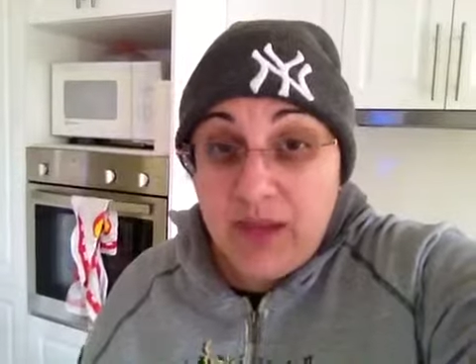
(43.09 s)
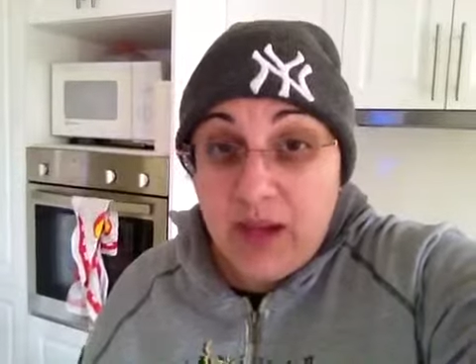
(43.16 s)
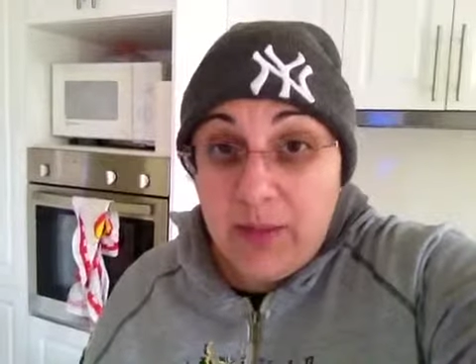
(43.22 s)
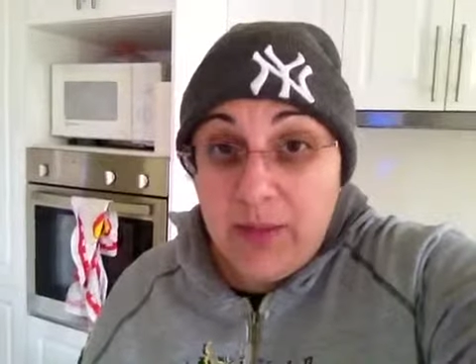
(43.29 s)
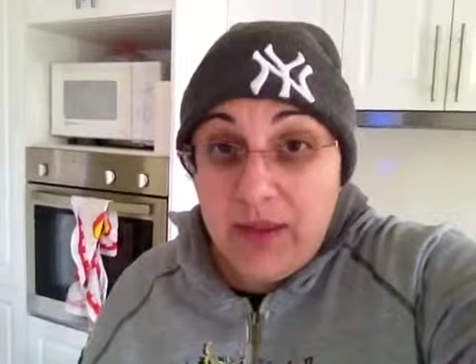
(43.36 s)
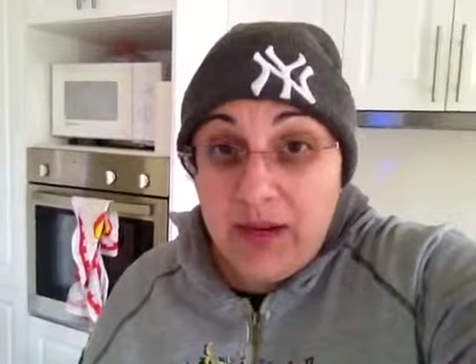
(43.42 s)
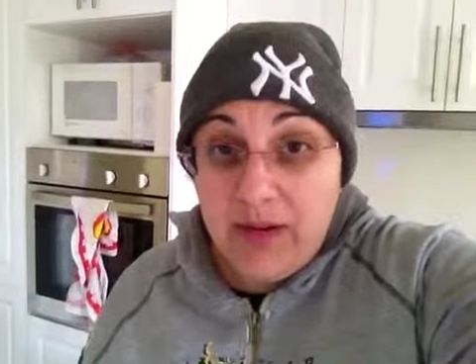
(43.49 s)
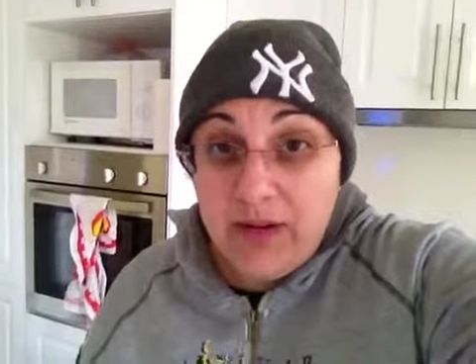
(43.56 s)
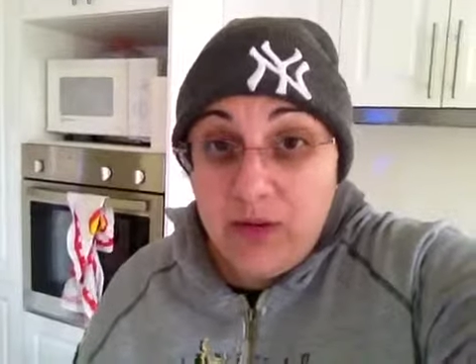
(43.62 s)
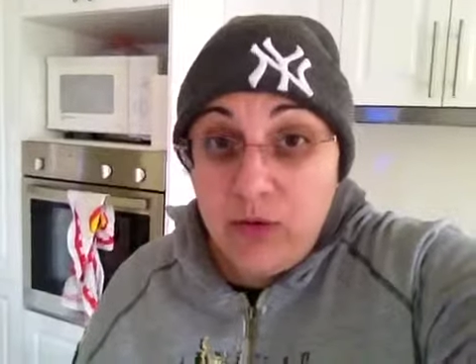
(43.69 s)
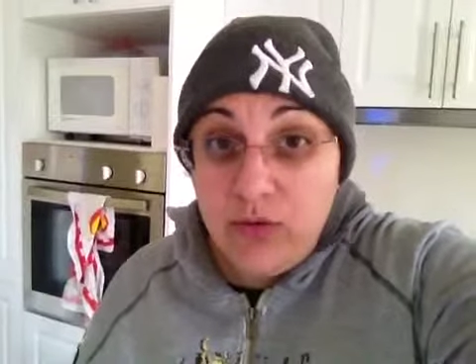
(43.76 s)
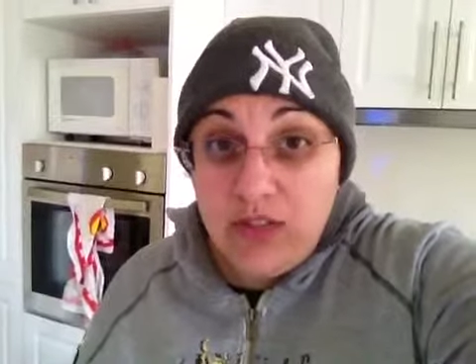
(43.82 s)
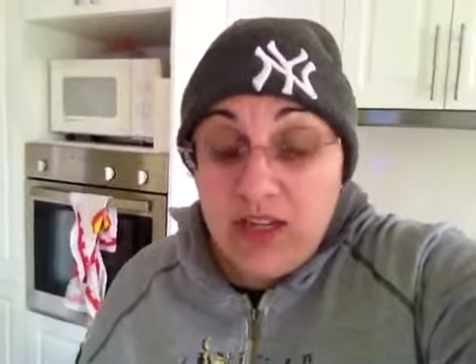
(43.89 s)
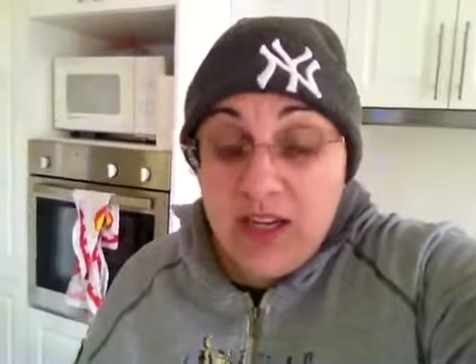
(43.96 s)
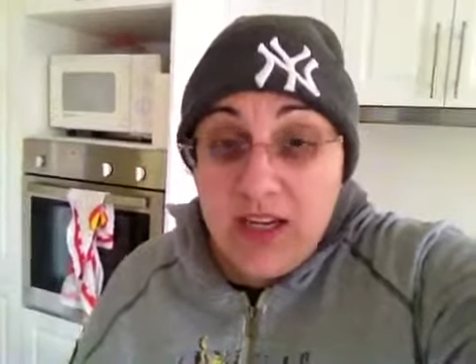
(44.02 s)
up there in
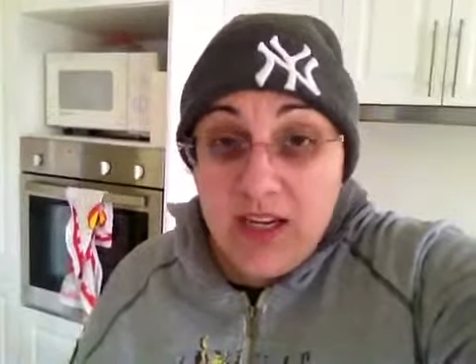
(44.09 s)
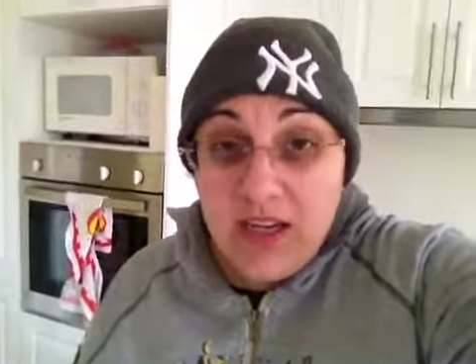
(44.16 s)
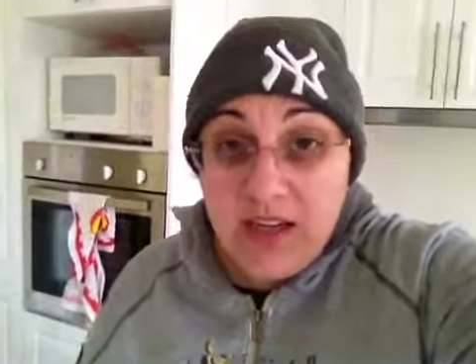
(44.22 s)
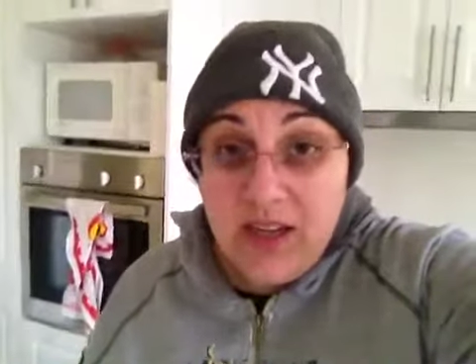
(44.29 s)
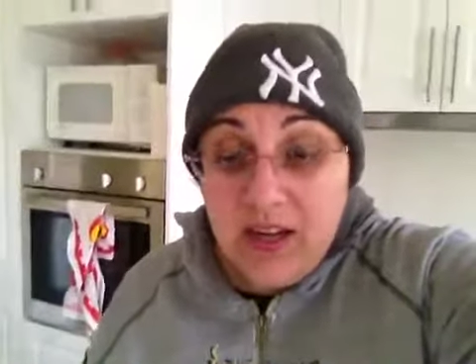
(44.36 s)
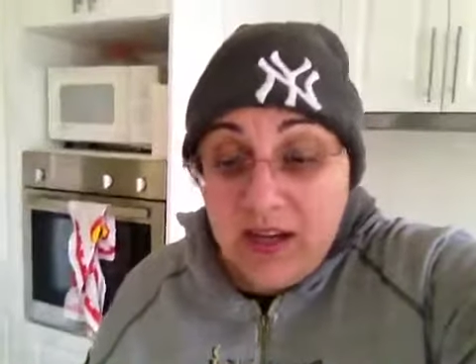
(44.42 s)
Uti in